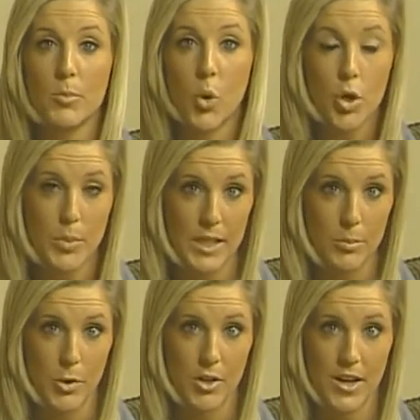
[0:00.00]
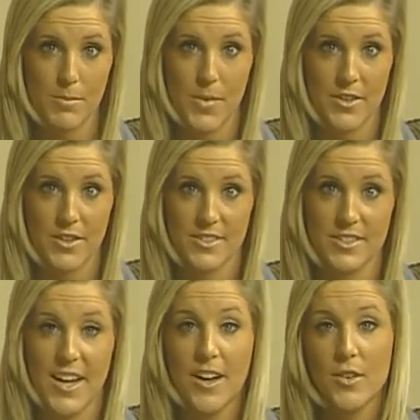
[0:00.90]
more people and mothers
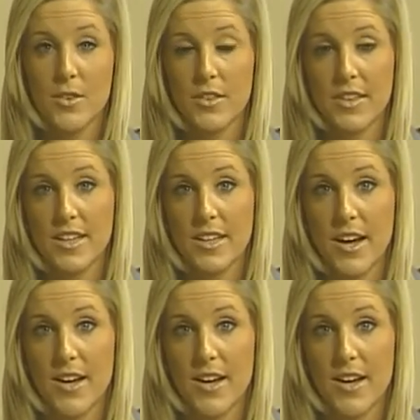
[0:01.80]
tackle the